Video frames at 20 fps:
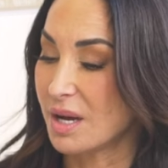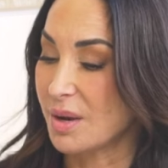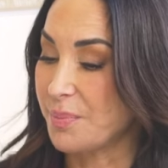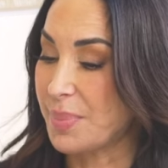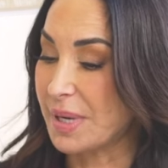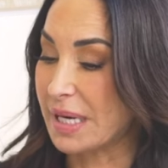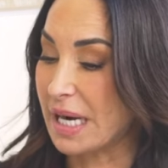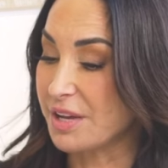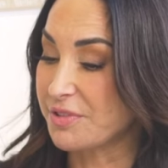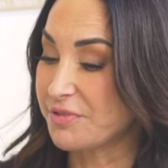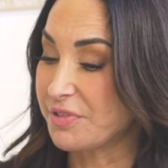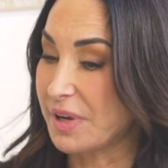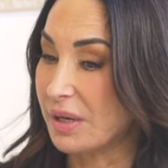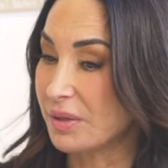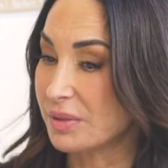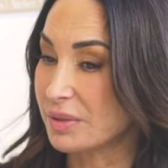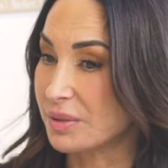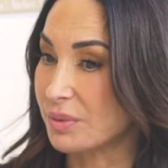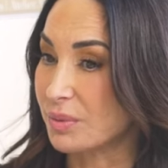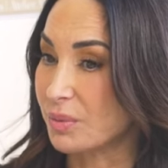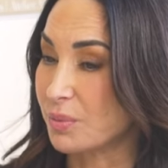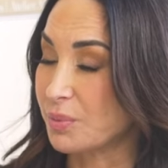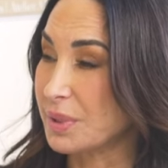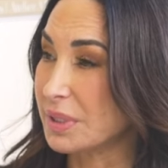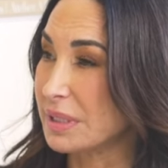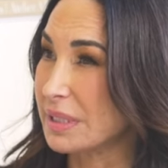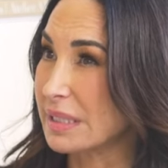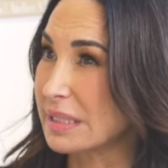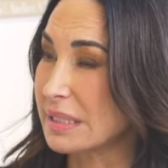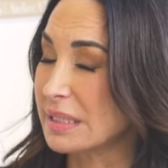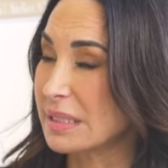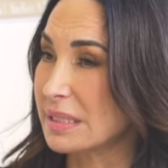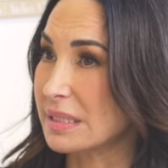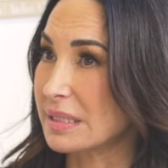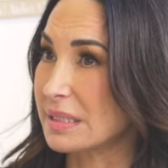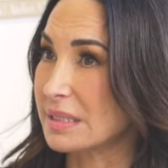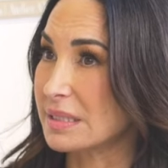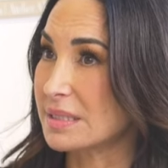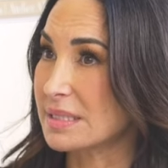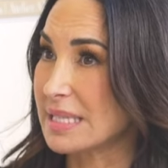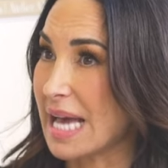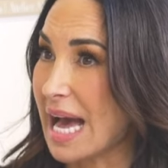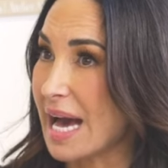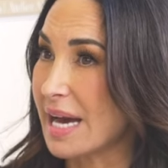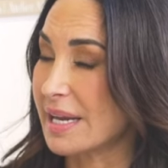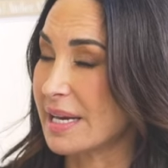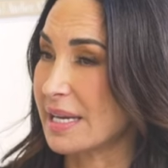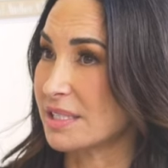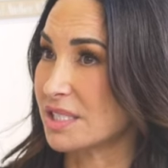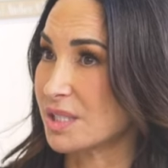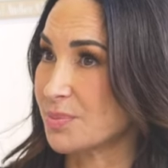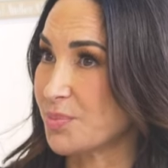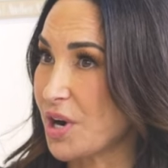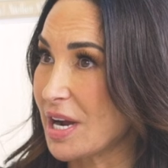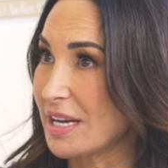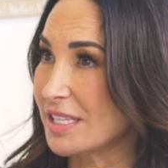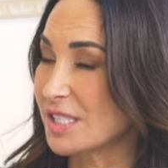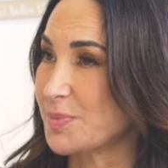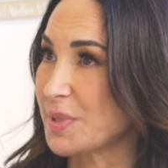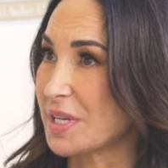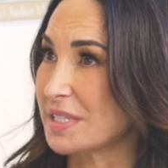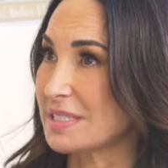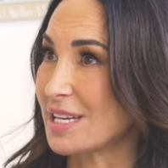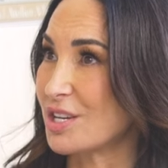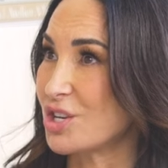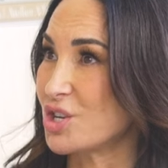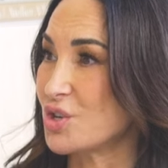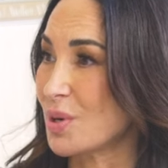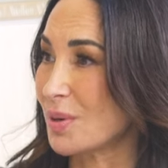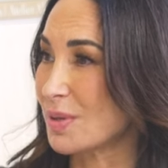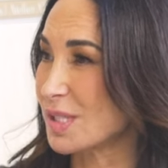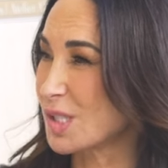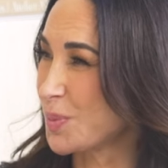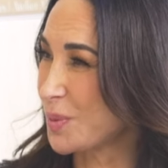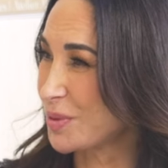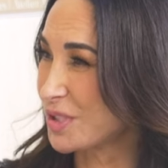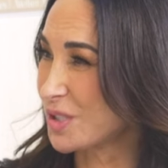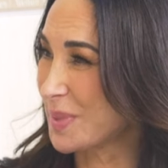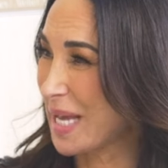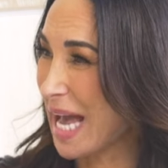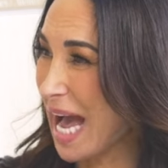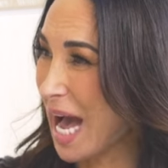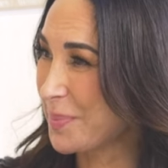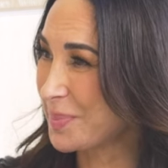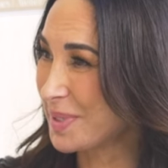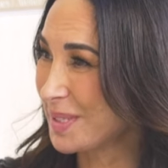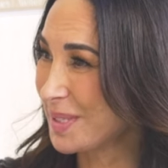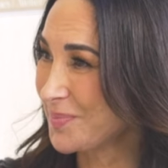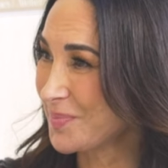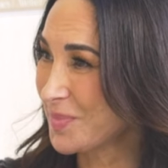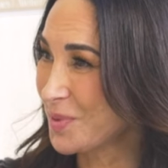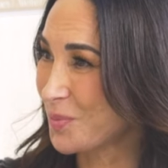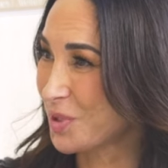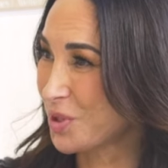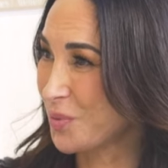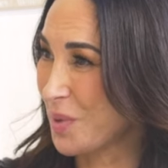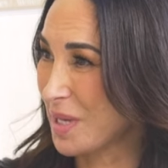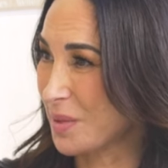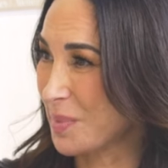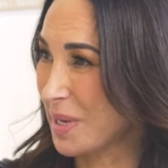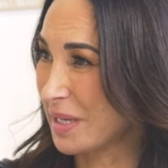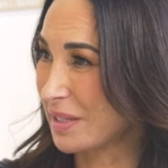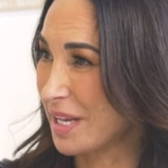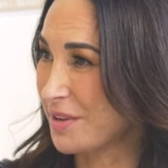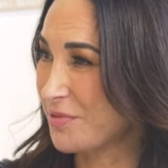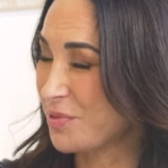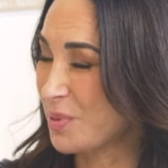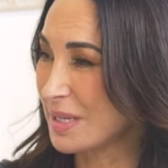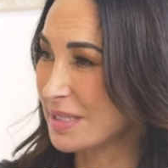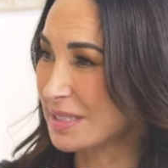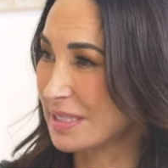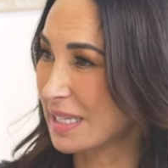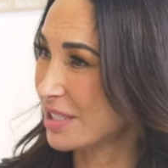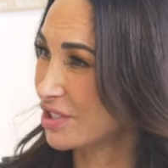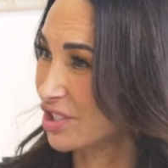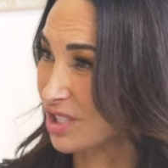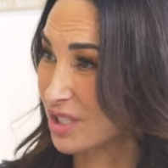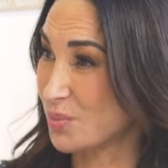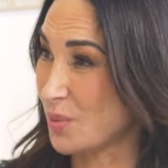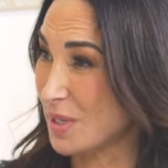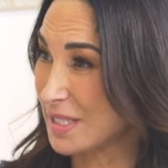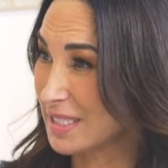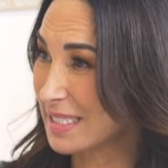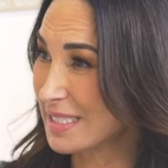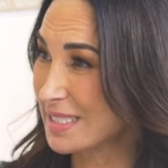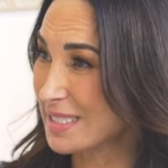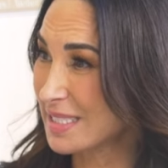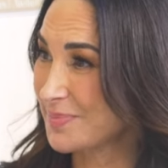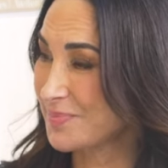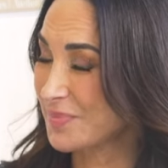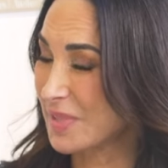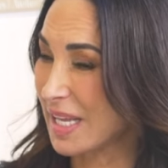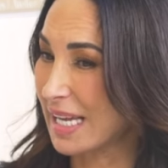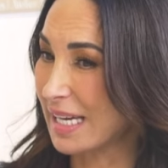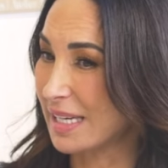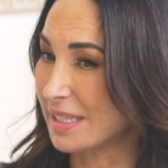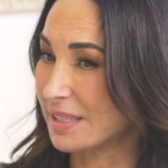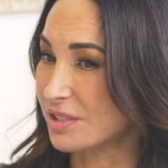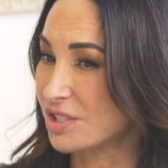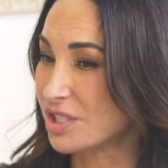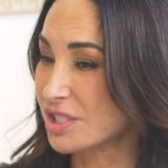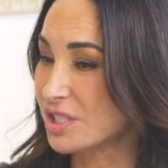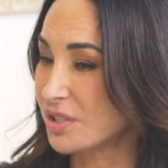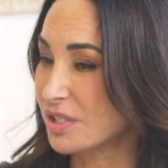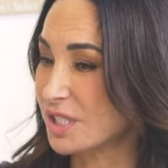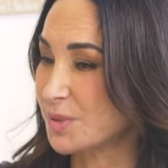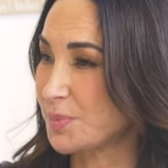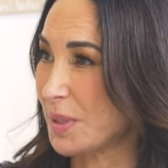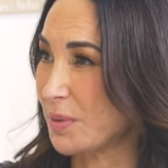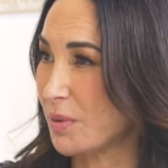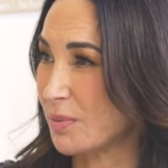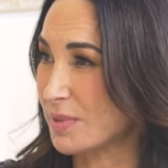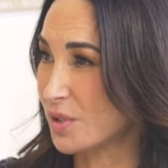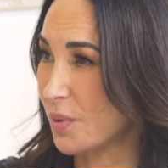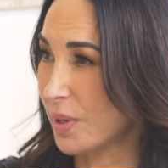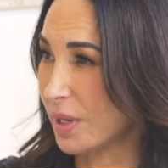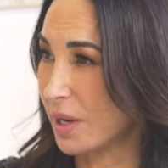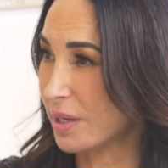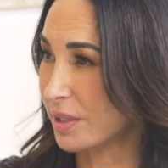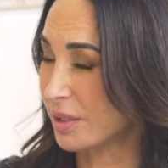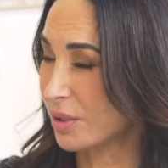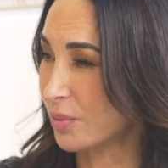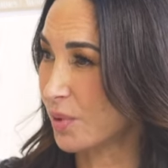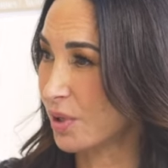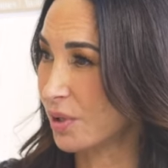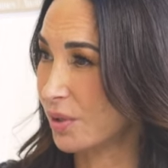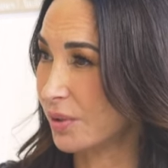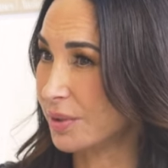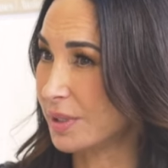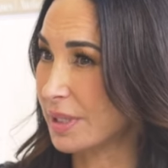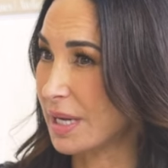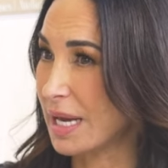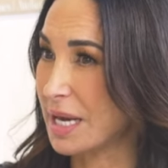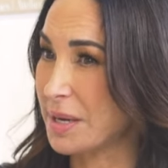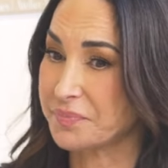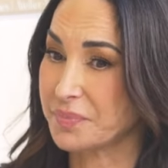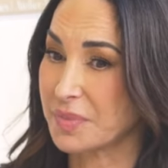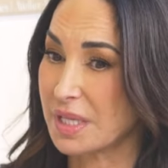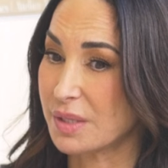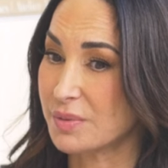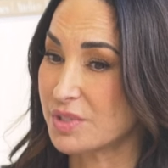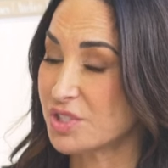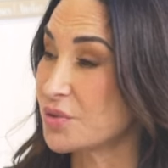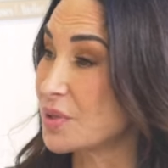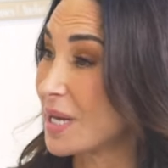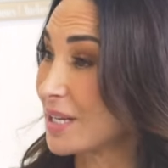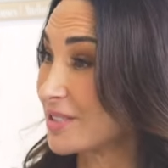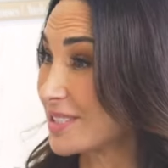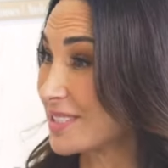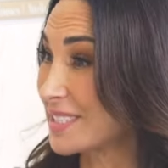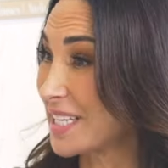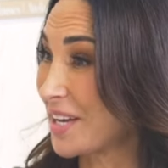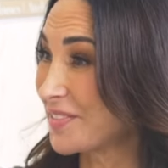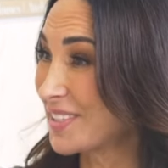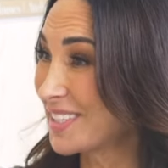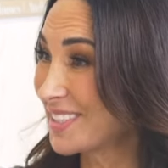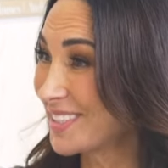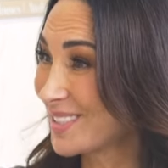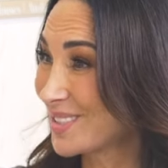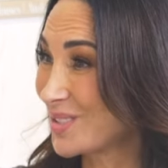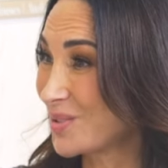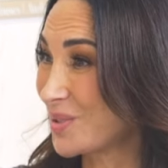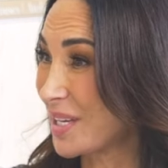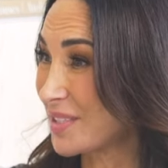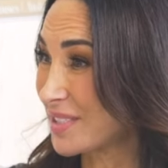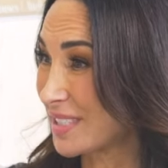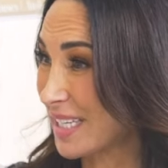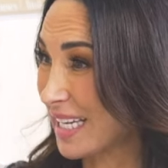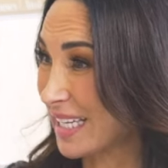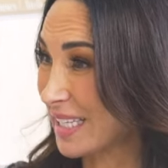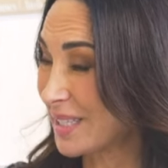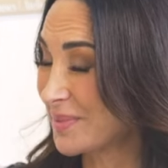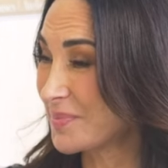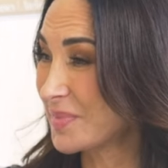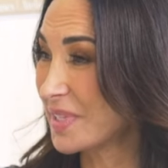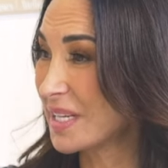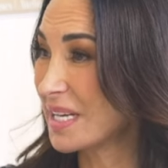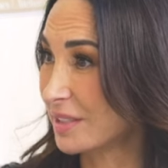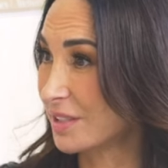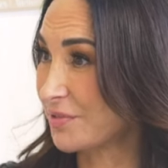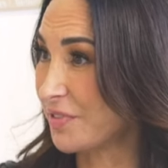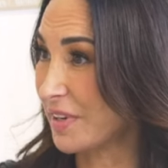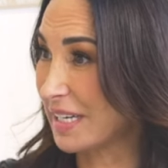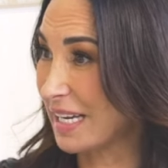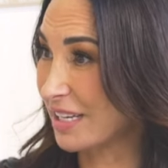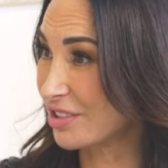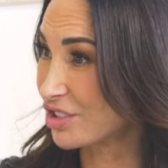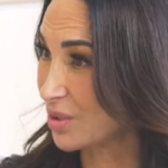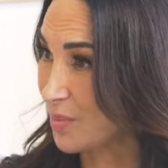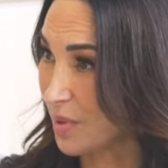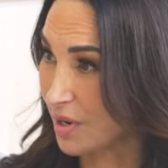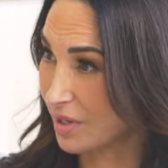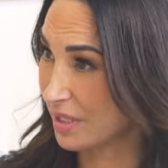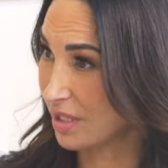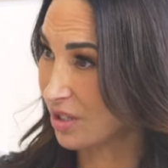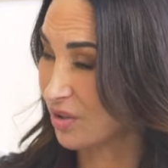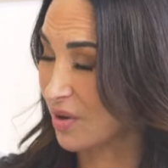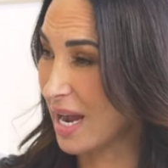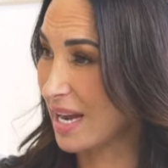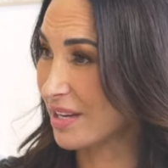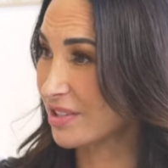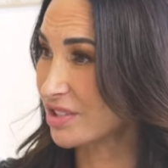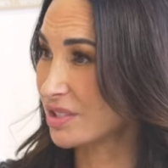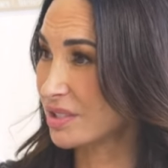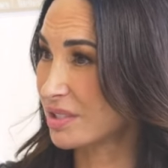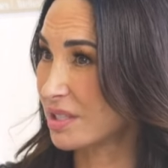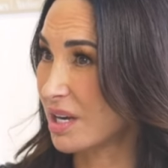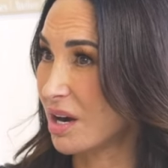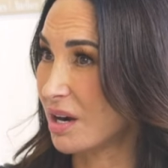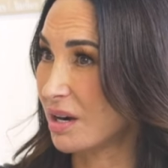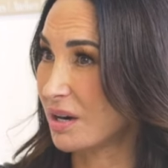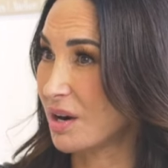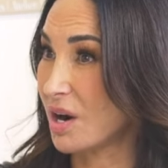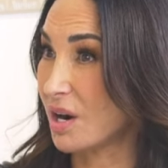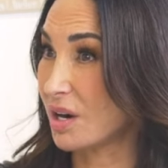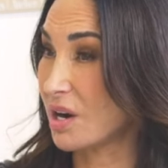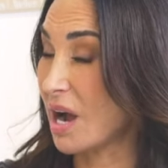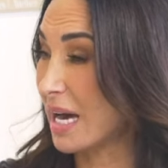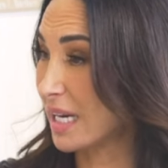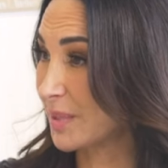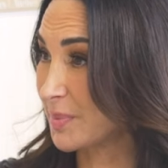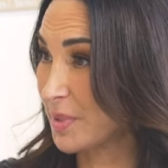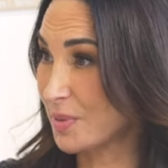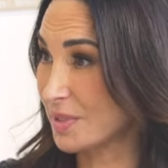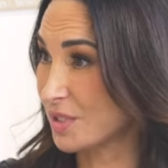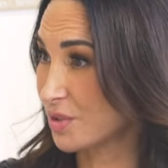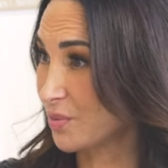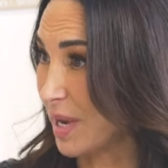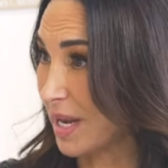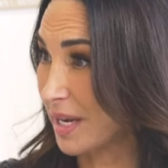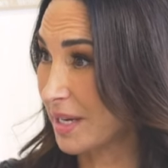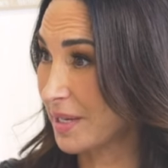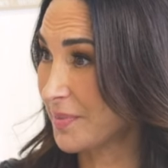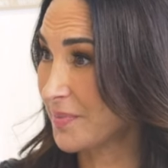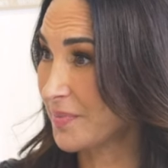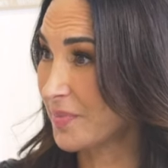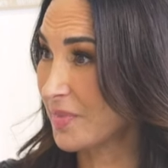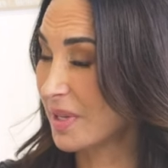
But I felt really sad and depressed because I knew I was supposed to be happy with the way that my life was, and I just wasn't. And just to explain what was going on in the world, it was 2007, 2008. The financial market had crashed, our, our economy was a wreck.